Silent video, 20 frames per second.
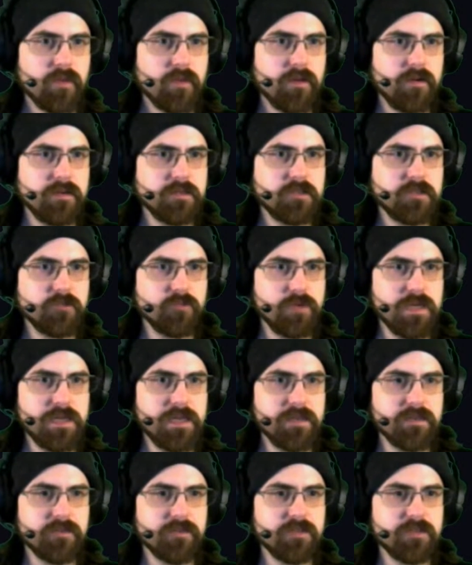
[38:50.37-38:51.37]
I
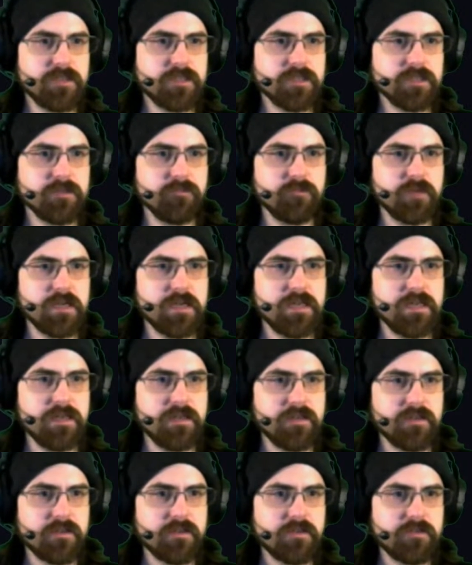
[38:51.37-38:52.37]
swear there is some way
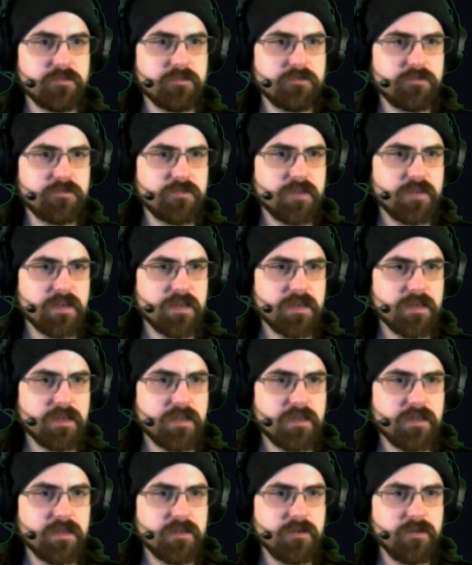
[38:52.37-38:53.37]
of.
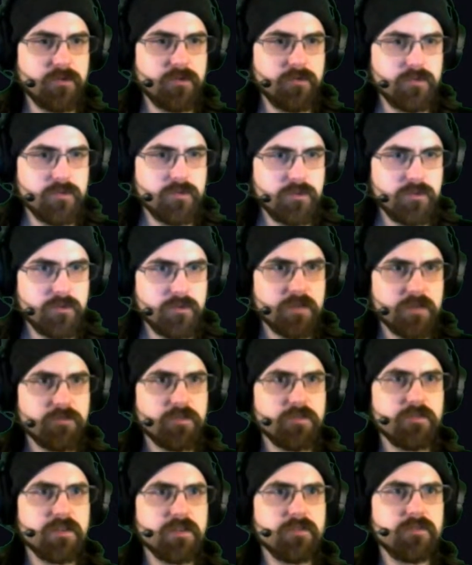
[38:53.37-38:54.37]
Oh, have I
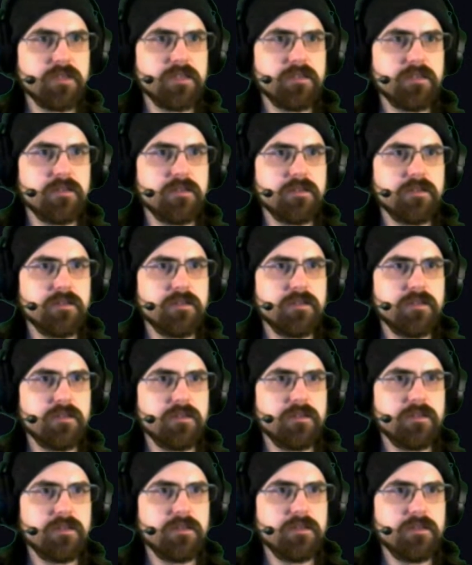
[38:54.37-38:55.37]
found it?
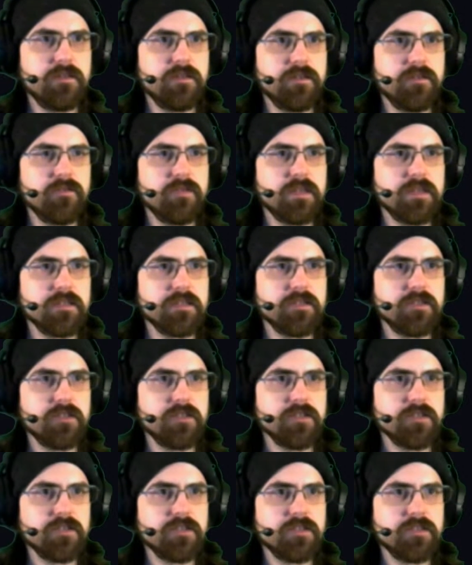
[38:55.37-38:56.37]
No, that's
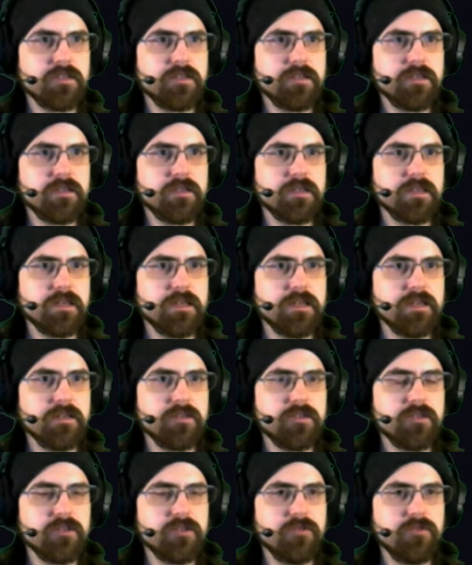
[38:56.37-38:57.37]
just clicking
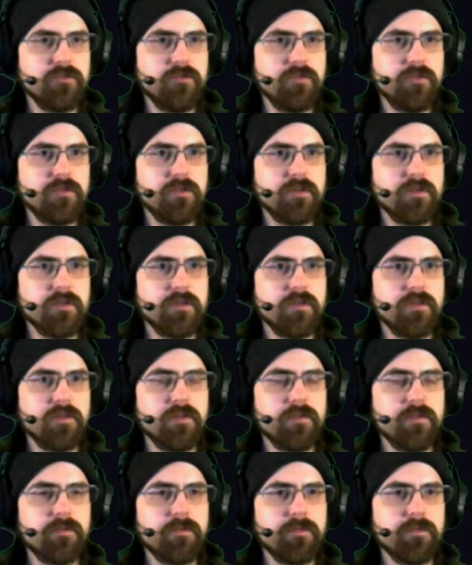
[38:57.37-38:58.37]
to
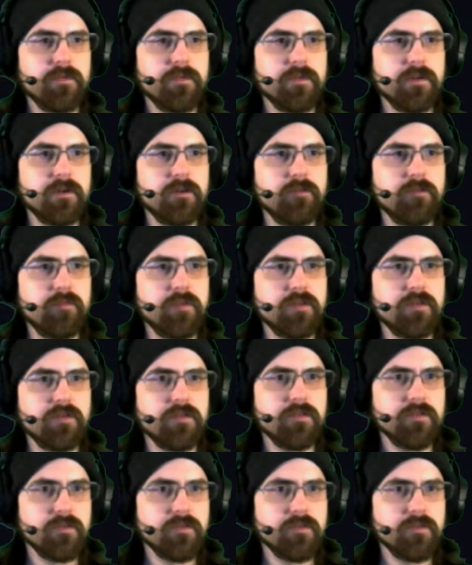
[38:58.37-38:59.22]
open